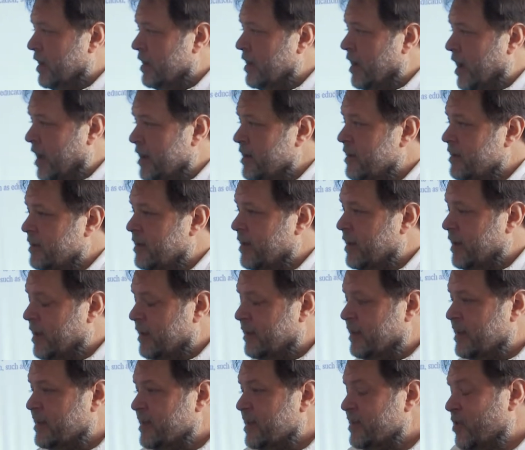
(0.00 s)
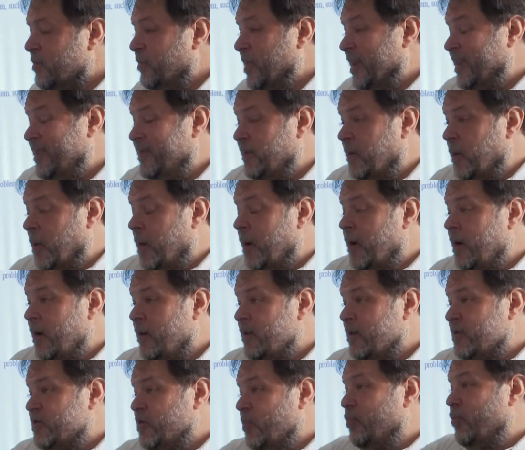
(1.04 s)
And this is a bit
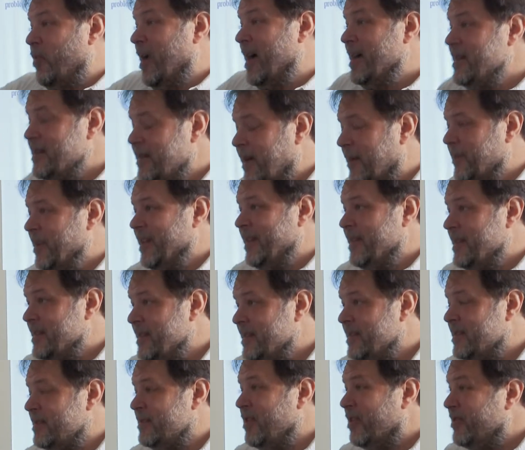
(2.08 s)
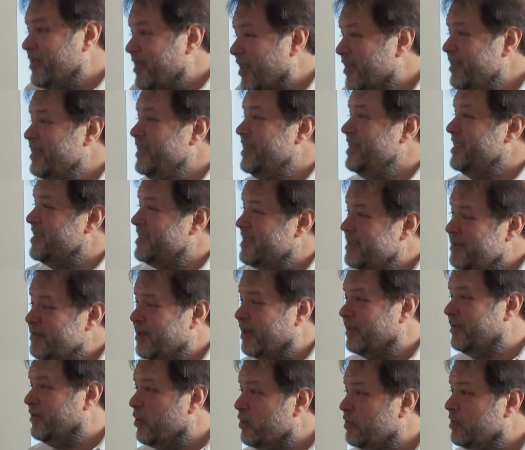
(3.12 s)
surprising. I mean, it is not
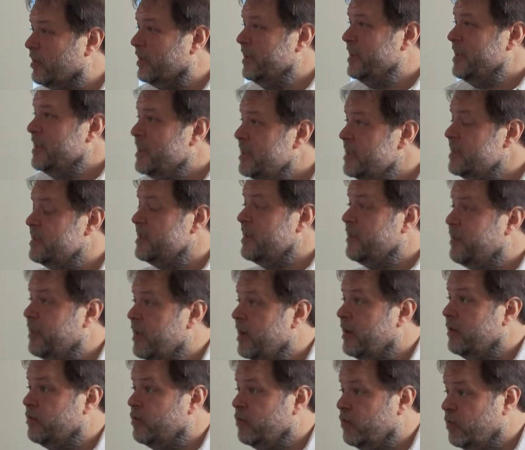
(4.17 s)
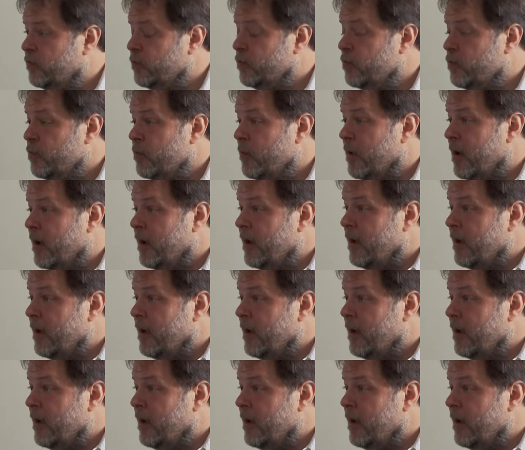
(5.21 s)
totally easy thing to do